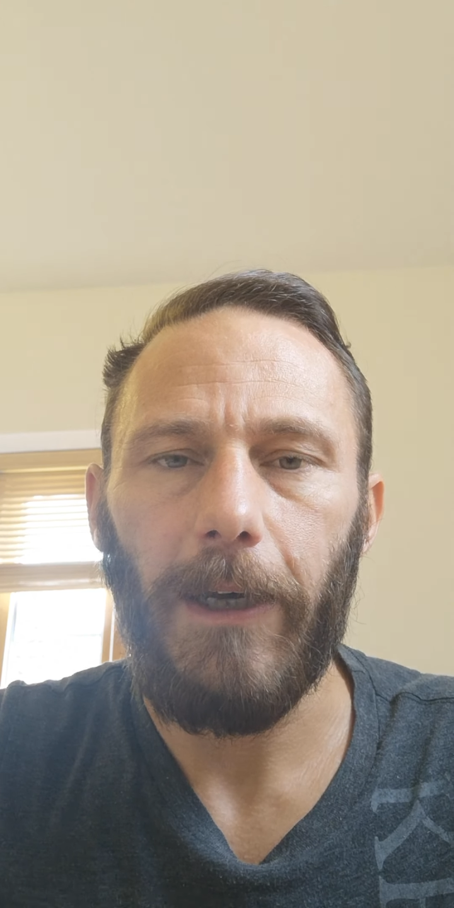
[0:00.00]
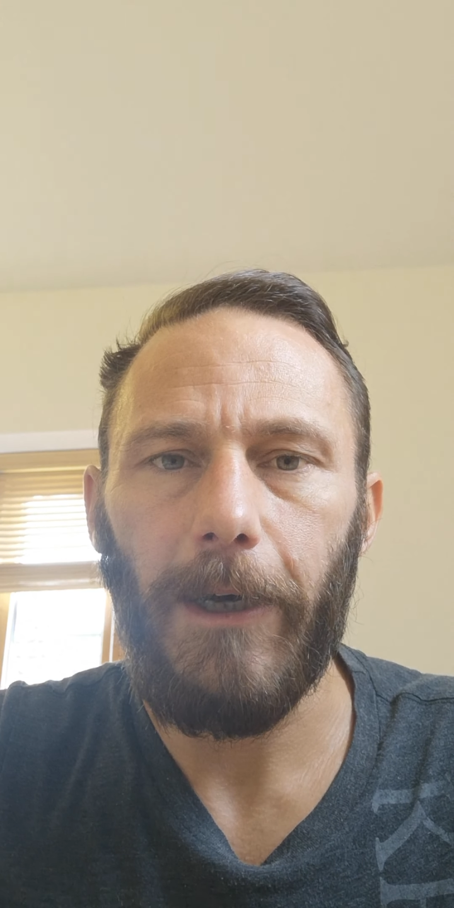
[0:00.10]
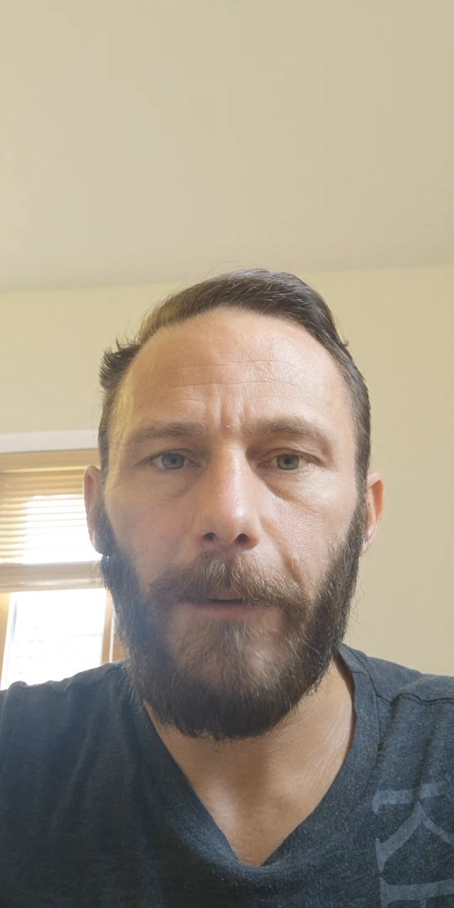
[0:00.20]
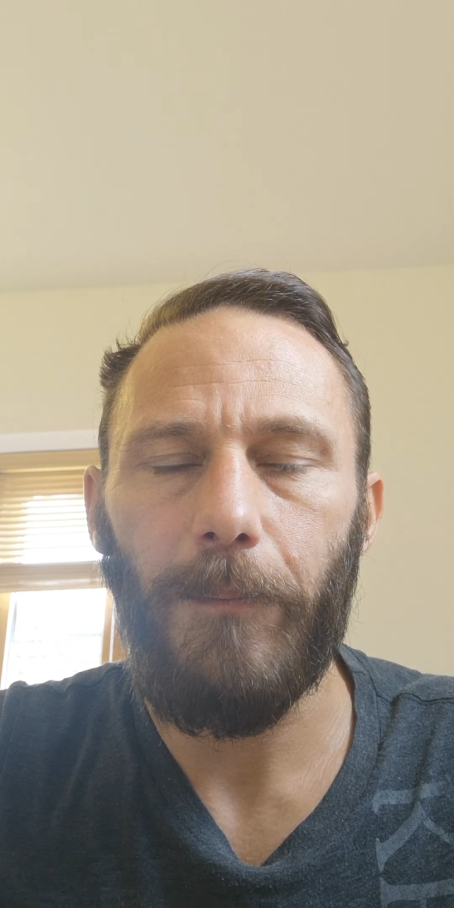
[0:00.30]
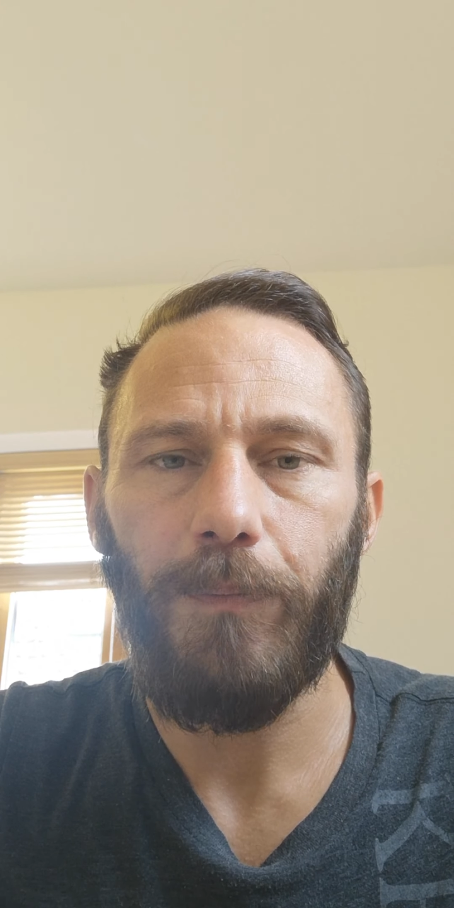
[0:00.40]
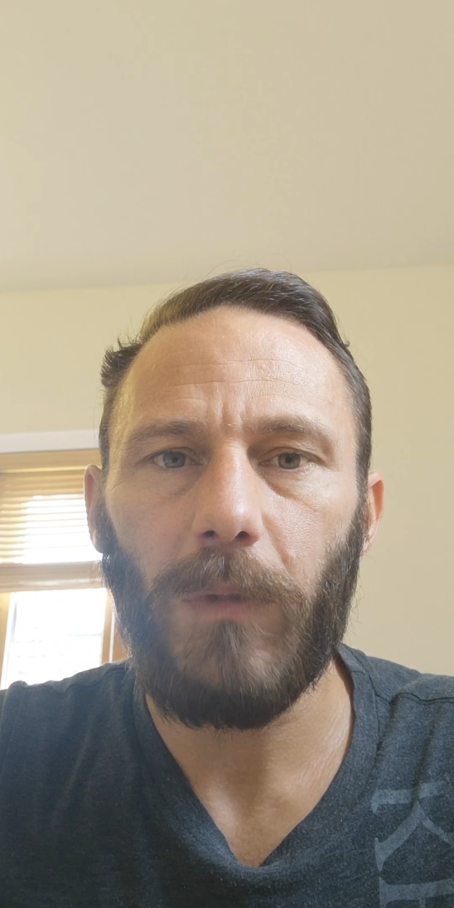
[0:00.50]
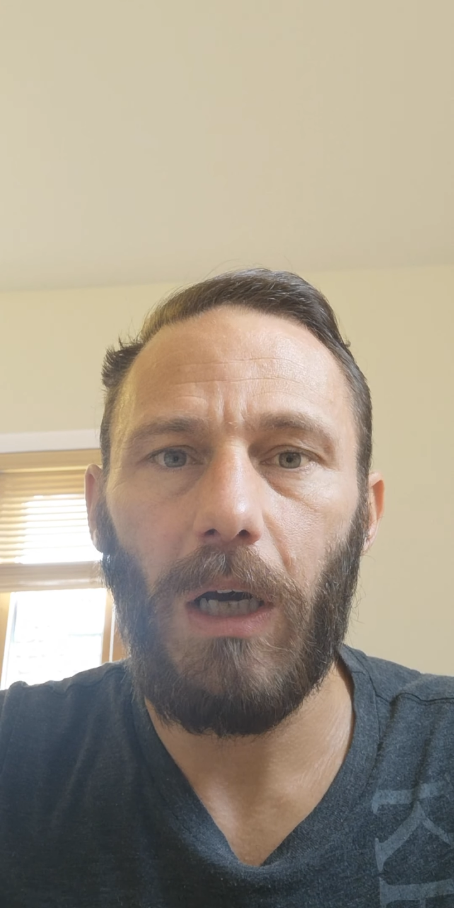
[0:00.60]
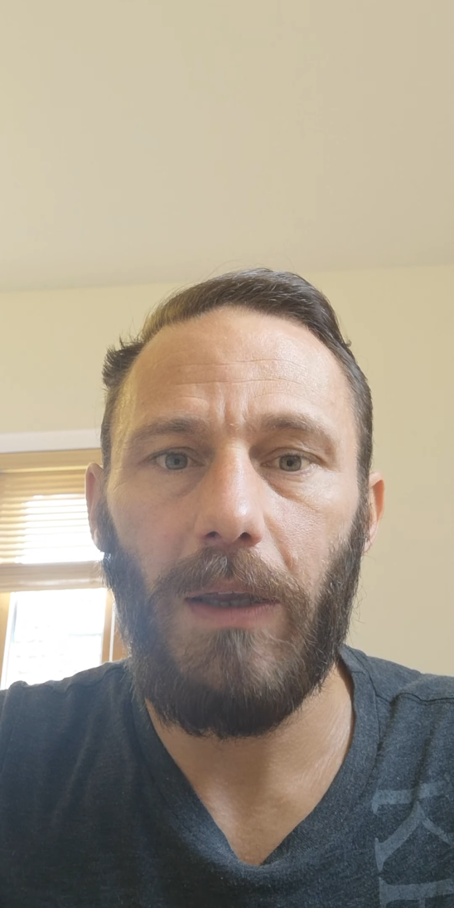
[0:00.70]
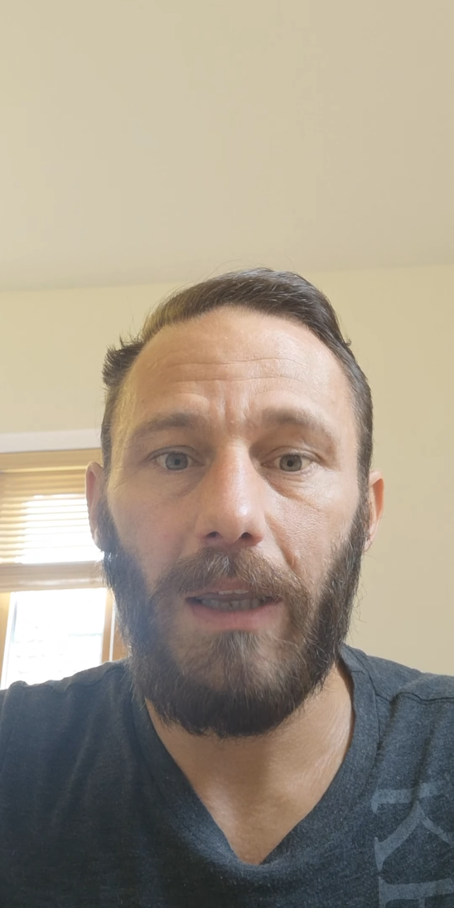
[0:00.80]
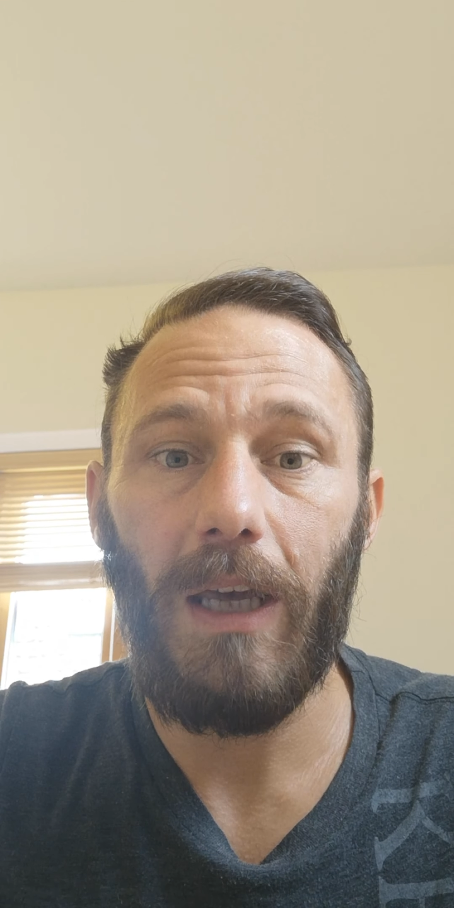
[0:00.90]
And
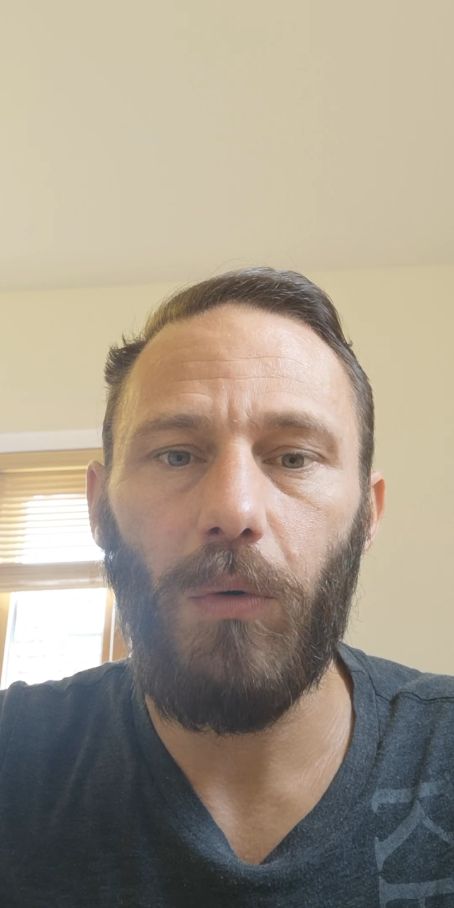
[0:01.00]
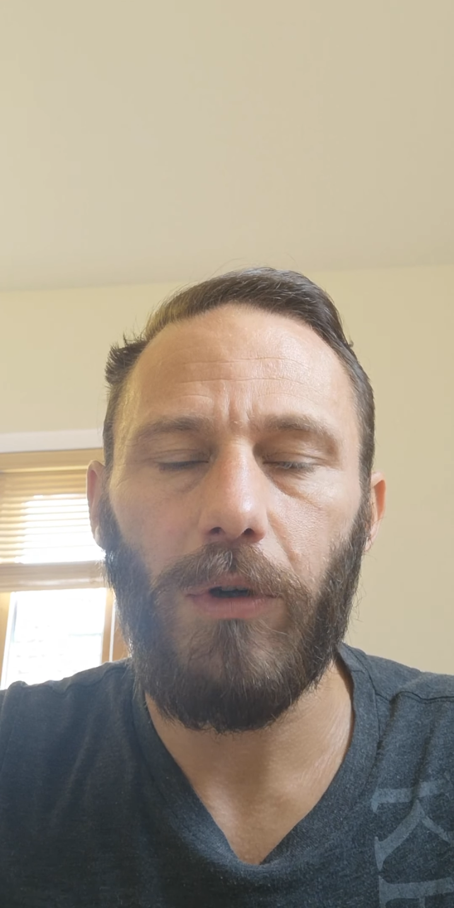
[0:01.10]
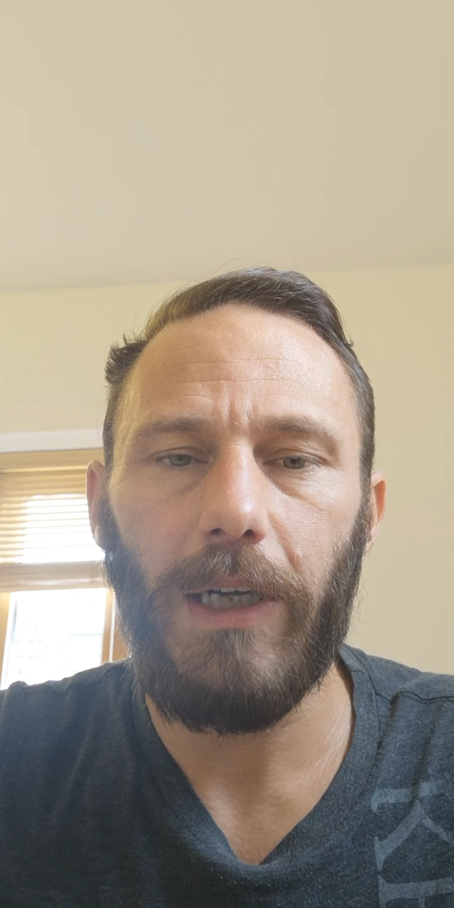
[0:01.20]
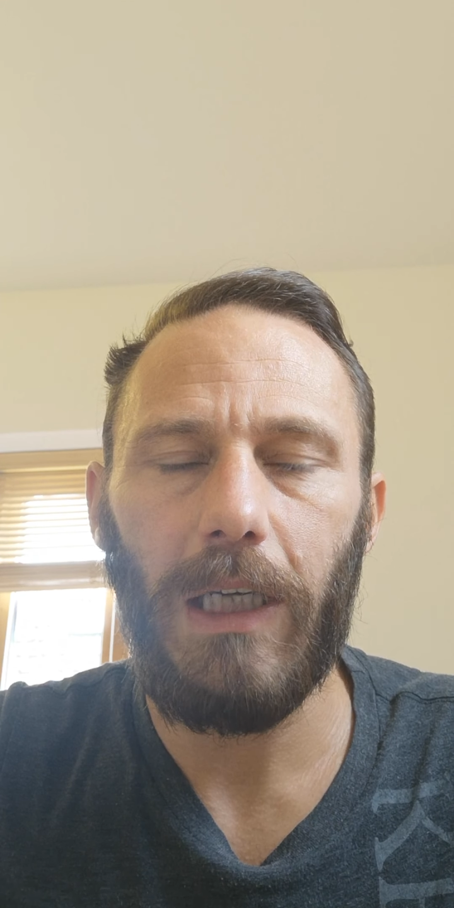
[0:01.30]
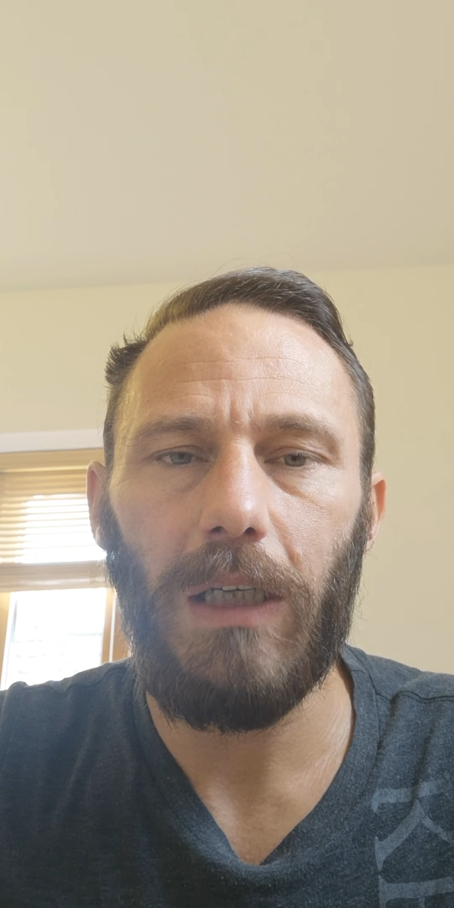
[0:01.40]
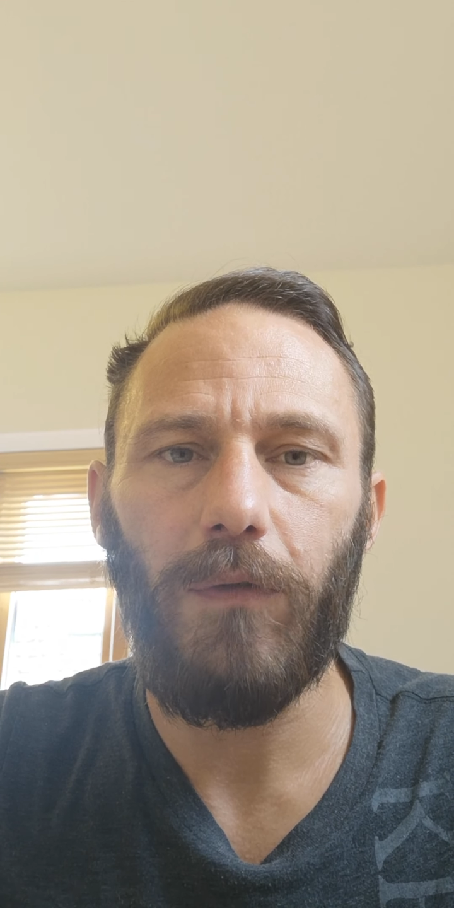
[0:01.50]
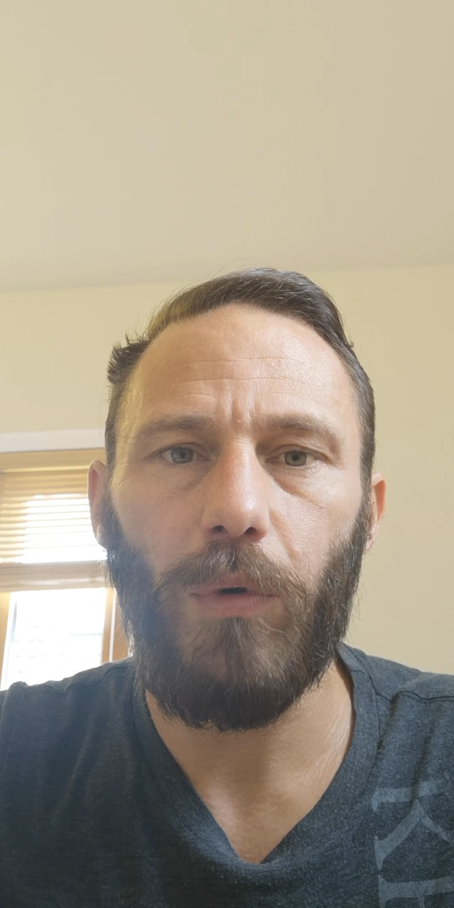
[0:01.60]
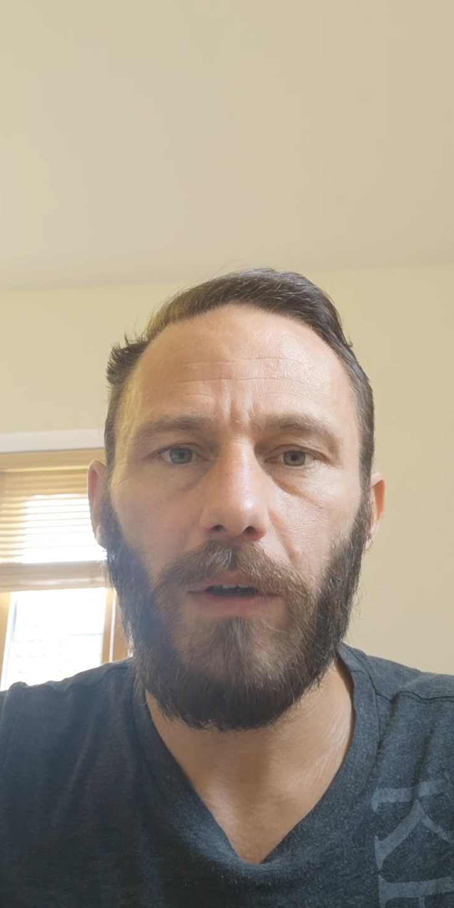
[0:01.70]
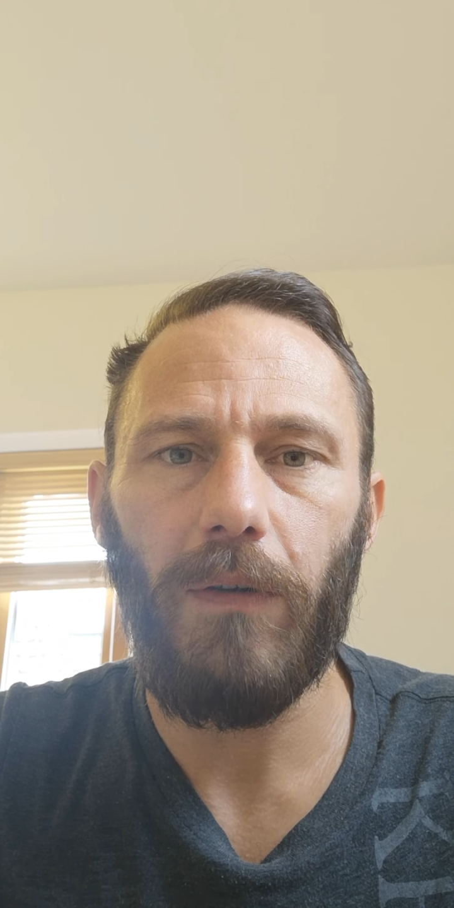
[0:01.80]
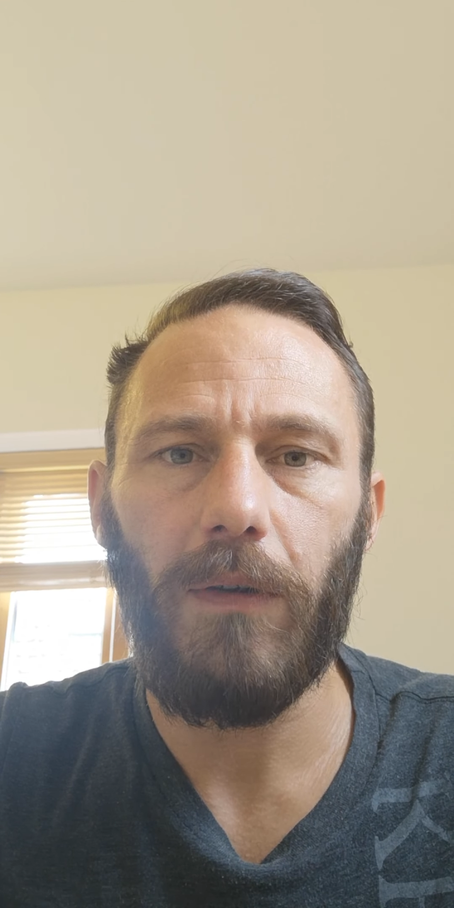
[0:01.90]
then they will leave
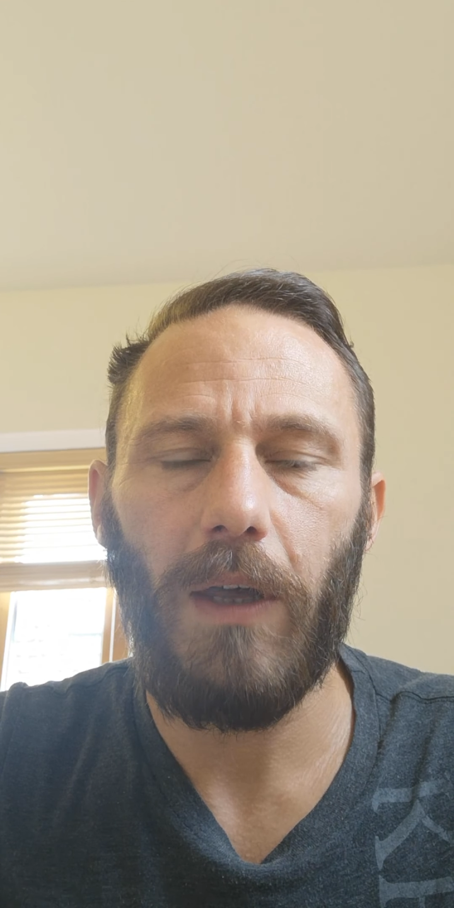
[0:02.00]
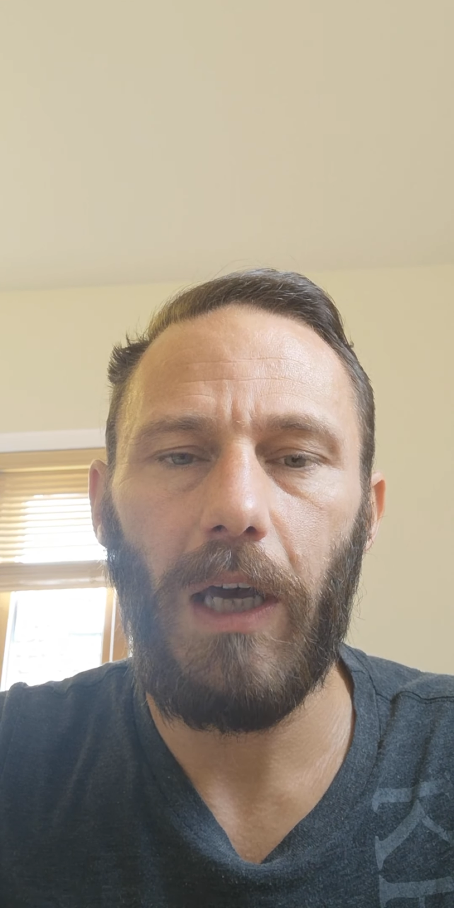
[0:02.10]
with